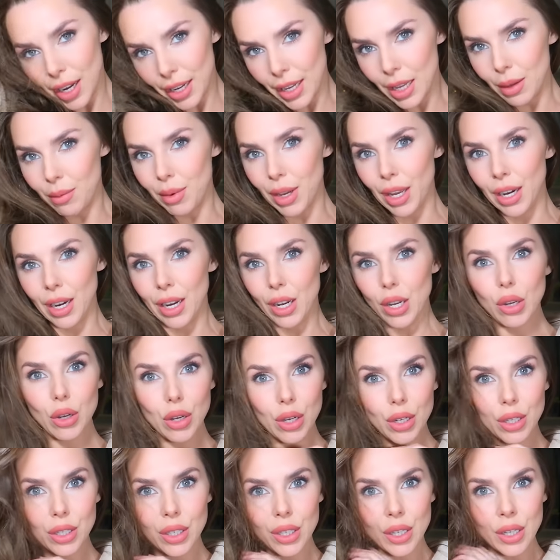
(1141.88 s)
I keep getting it
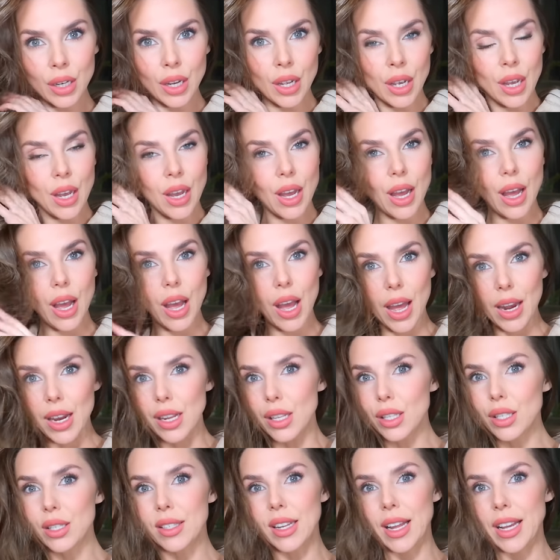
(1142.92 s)
cut, and
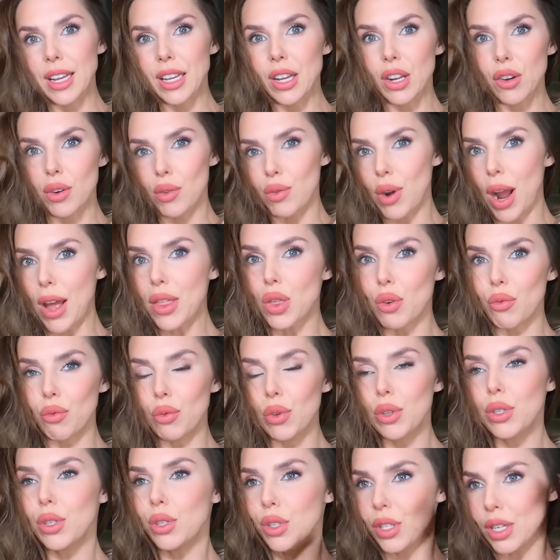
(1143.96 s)
it's like at the
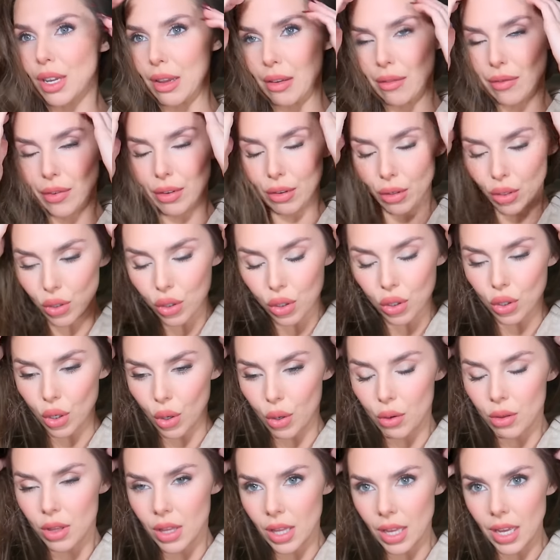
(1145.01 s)
root, it feels
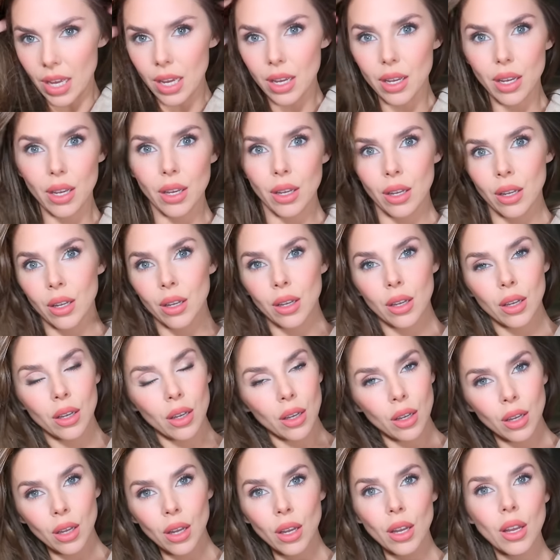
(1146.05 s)
so thick.
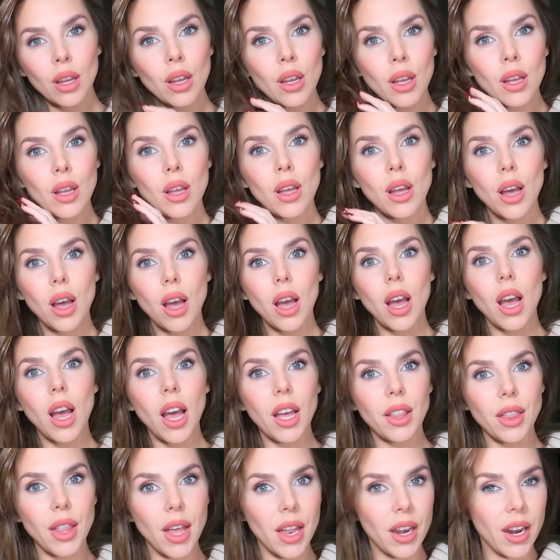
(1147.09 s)

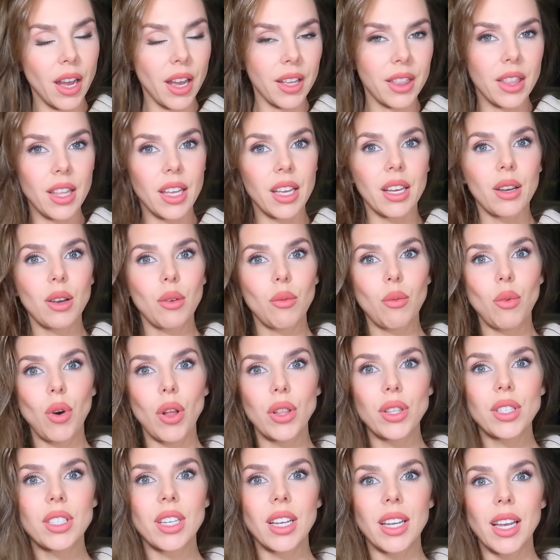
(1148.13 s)
And then I think
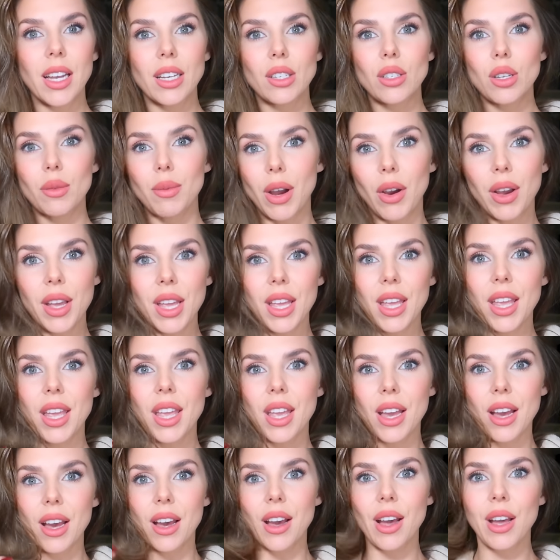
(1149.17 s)
once I get to about
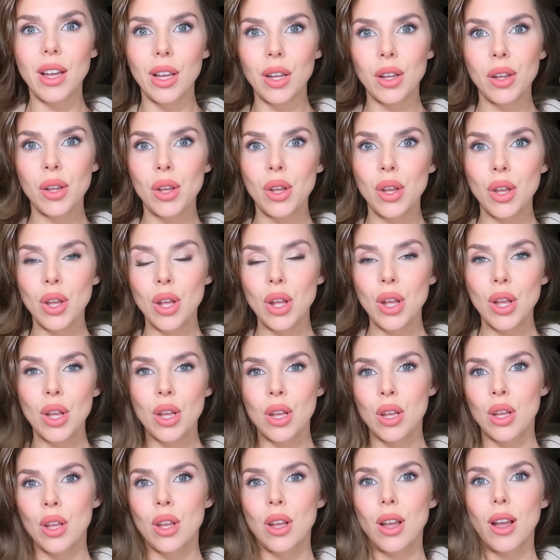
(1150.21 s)
here,
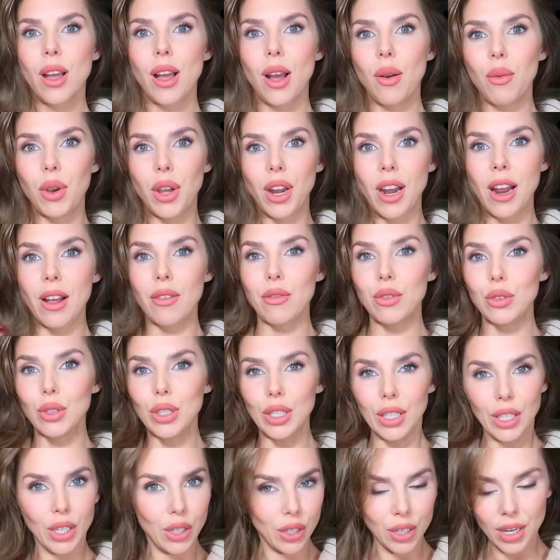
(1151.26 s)
we're gonna have
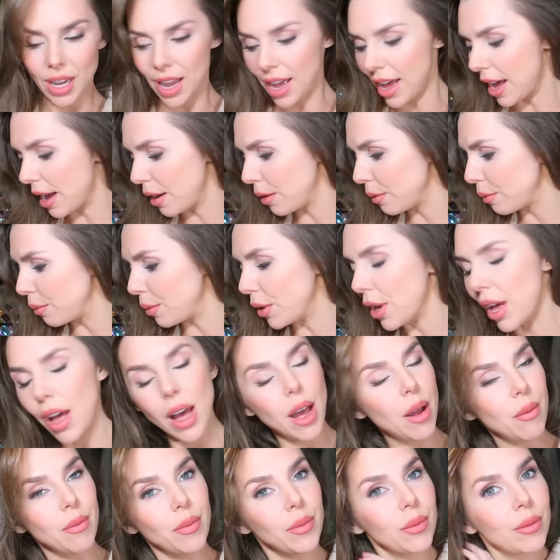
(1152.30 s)
really good hair. But
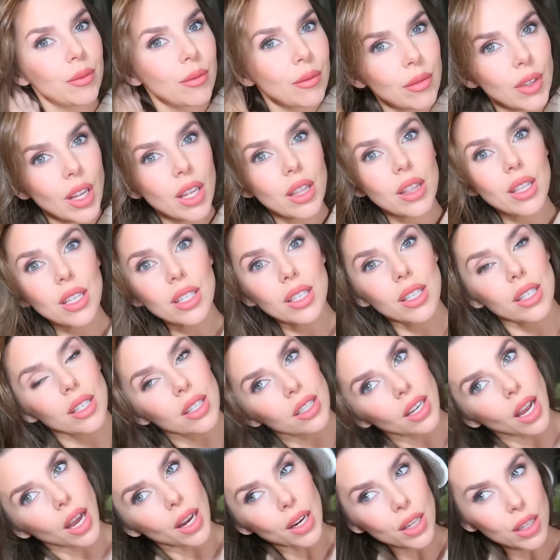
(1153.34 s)
this
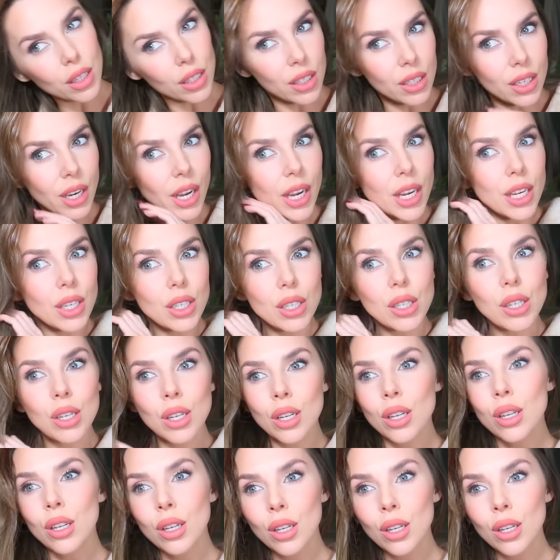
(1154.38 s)
is kind of the stage.